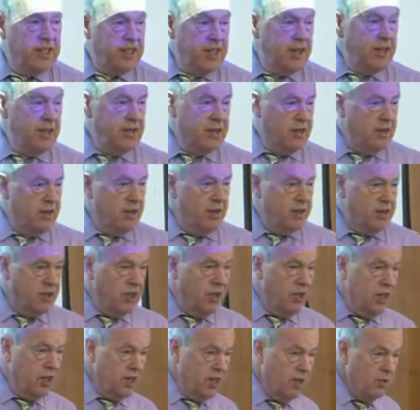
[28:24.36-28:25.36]
it so
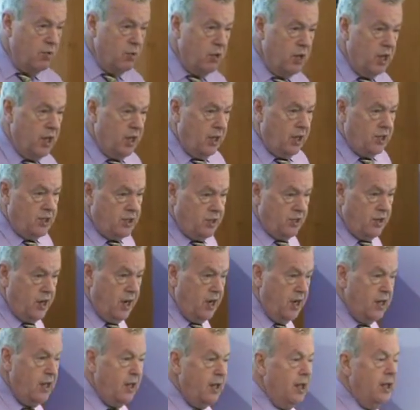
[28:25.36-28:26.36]
that it works. All
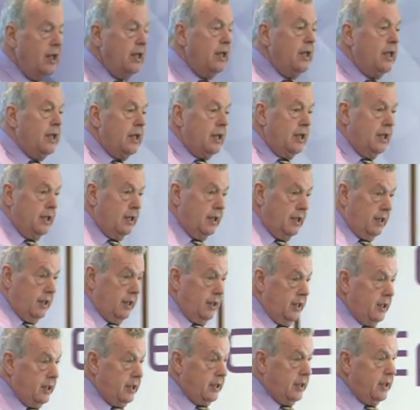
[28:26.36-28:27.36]
right.
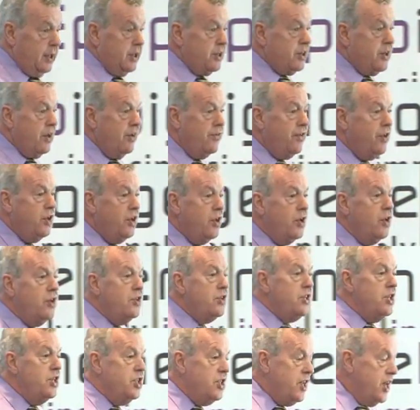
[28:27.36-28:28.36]
So if you use
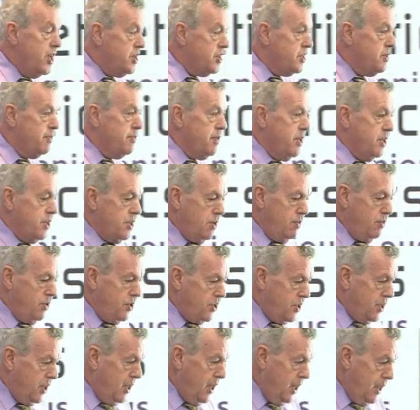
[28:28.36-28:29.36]
and test a person with
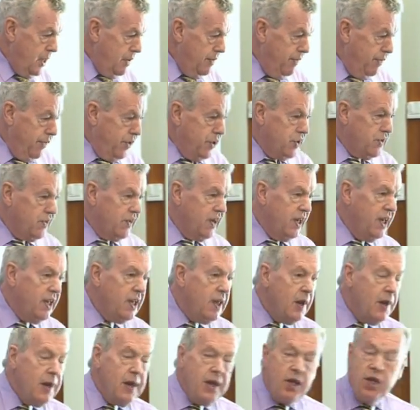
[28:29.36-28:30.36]
selenium phosphate,
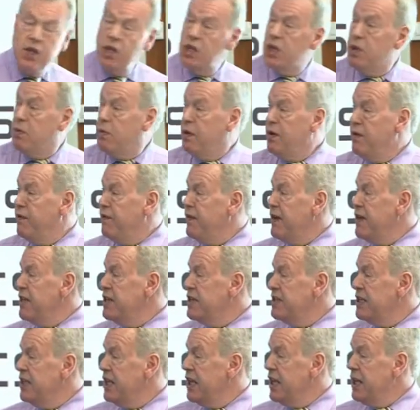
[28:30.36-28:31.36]
you will find
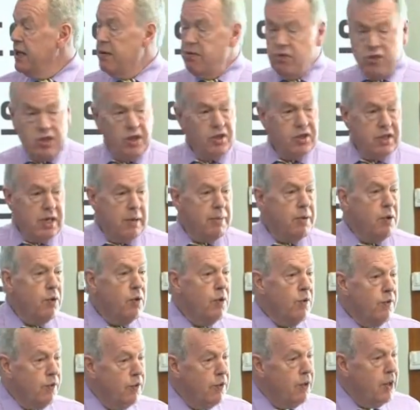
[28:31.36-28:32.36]
selenium shows up an
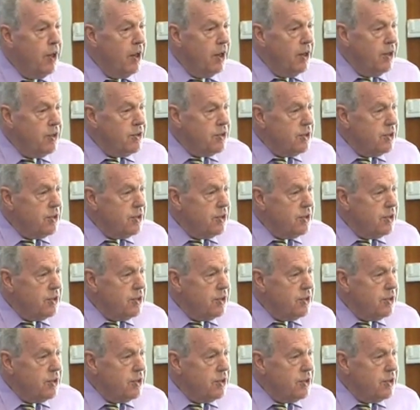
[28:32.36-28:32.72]
awful lot.